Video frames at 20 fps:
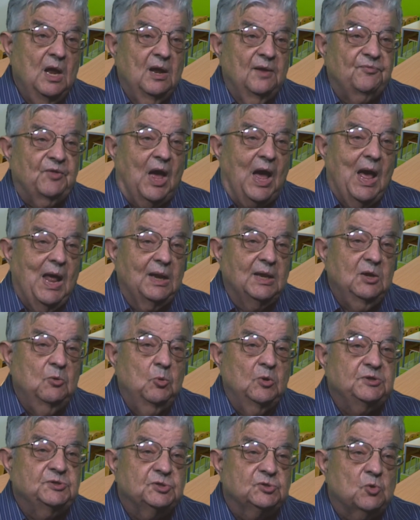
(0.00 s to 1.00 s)
The
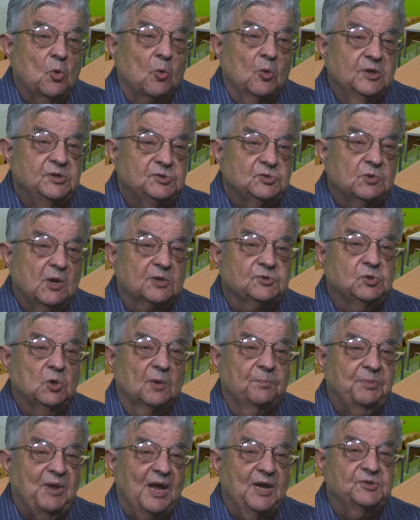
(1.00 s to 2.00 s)
Hollywood story structure
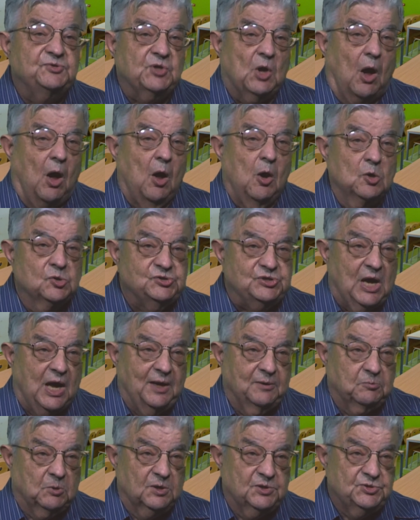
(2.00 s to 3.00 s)
applies to all
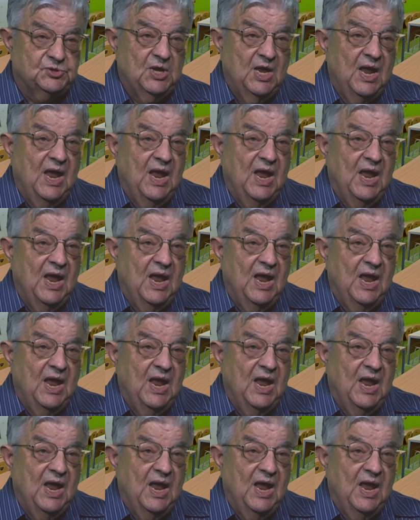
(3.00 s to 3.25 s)
genres.